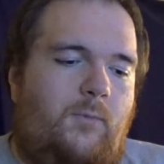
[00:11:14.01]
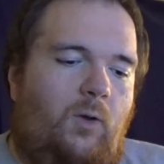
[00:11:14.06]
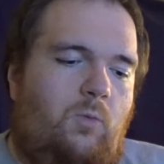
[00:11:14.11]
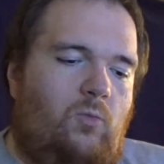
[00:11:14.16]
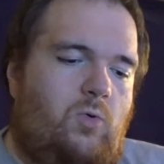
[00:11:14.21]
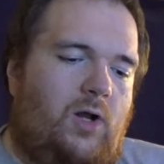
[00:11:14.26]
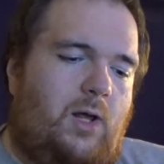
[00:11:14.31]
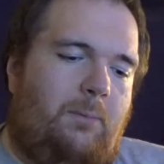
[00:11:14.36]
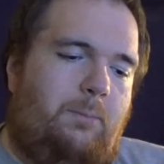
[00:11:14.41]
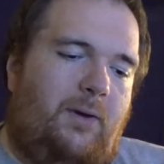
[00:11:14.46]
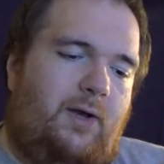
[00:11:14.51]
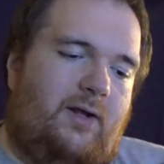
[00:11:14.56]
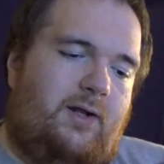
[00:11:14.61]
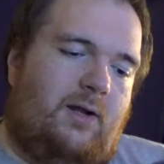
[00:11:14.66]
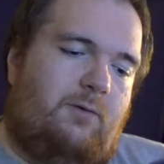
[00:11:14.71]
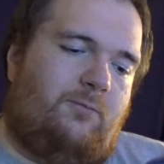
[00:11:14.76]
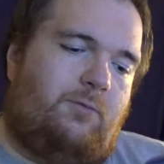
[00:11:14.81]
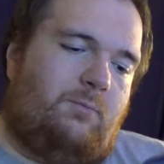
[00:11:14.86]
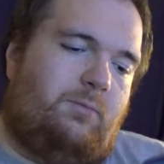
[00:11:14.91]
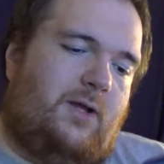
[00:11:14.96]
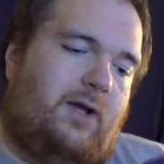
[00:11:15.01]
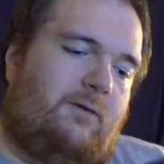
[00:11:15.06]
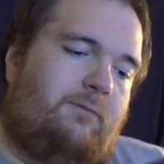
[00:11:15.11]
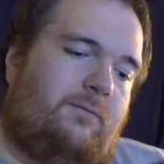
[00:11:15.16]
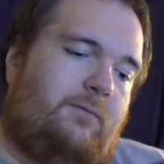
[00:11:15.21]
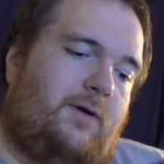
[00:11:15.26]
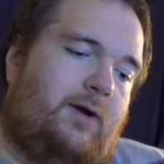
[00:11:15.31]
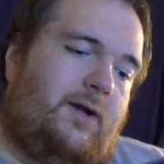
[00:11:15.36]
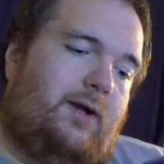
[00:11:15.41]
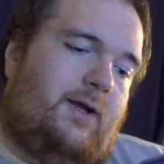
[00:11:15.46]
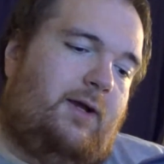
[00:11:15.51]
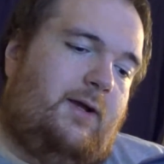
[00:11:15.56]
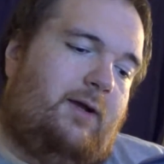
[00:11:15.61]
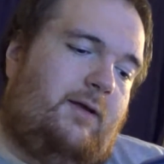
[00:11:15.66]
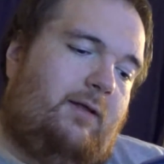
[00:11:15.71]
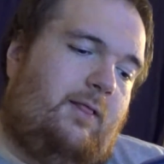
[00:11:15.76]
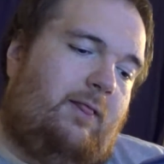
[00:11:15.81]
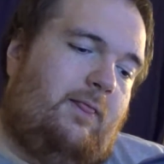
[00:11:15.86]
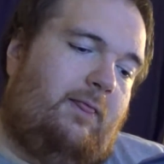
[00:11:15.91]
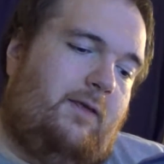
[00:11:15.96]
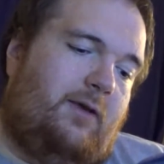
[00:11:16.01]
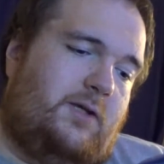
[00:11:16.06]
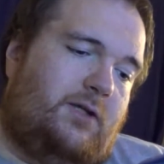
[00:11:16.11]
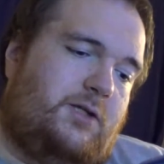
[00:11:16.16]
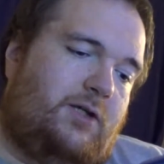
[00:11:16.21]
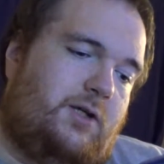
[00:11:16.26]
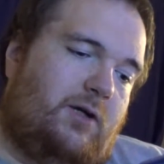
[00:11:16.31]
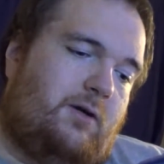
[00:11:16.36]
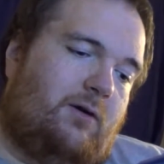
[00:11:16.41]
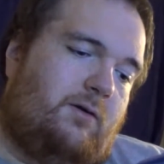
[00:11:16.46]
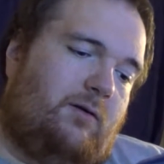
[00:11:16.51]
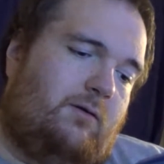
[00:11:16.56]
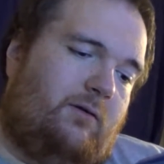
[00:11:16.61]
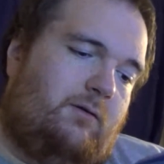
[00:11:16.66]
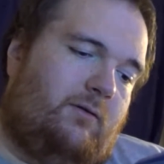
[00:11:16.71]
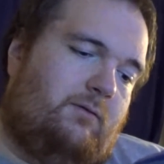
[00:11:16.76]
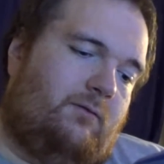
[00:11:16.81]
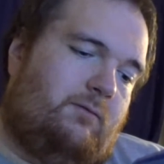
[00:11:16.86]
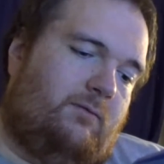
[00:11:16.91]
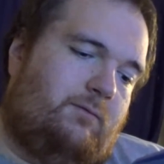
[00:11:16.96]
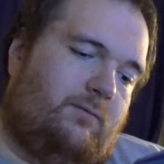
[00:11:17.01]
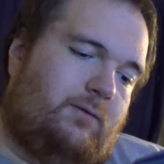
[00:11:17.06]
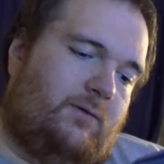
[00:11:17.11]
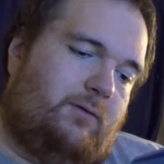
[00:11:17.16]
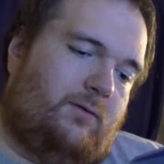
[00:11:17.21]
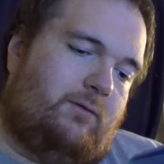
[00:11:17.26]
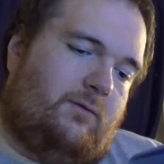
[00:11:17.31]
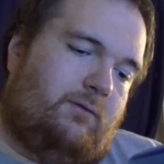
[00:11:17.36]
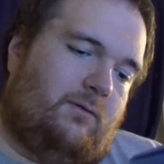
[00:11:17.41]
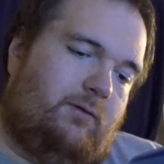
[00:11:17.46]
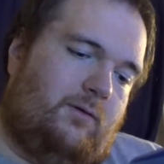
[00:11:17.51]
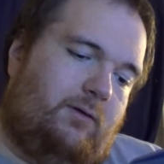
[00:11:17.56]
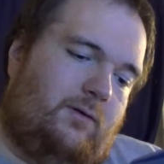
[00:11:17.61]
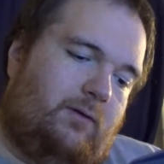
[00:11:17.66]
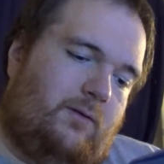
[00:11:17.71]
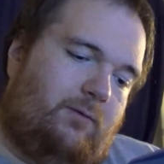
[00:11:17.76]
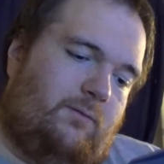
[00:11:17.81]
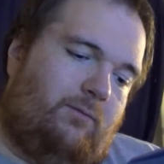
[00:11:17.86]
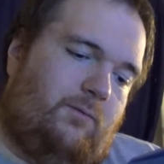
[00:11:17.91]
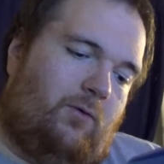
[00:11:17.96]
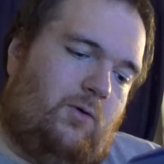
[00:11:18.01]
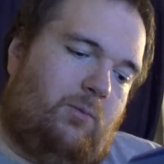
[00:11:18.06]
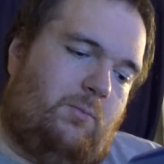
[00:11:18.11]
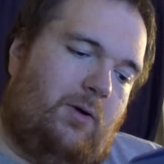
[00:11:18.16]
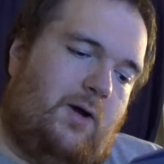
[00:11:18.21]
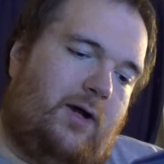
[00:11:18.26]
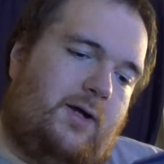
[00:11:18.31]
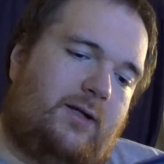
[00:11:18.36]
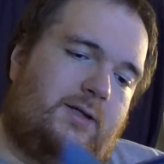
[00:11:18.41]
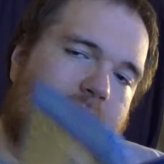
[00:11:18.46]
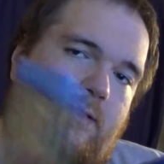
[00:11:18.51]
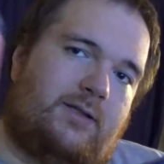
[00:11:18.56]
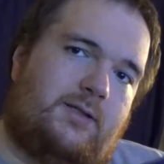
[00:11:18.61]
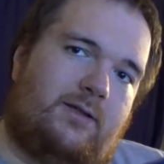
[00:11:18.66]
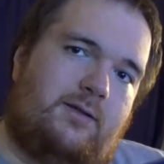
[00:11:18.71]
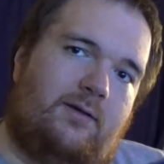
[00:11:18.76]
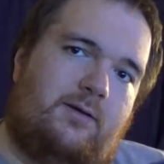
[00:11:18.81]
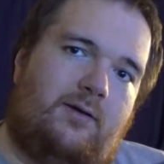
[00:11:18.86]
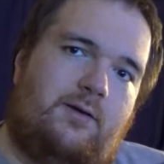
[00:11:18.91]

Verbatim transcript: What I picked up for Black Friday this year for four bucks.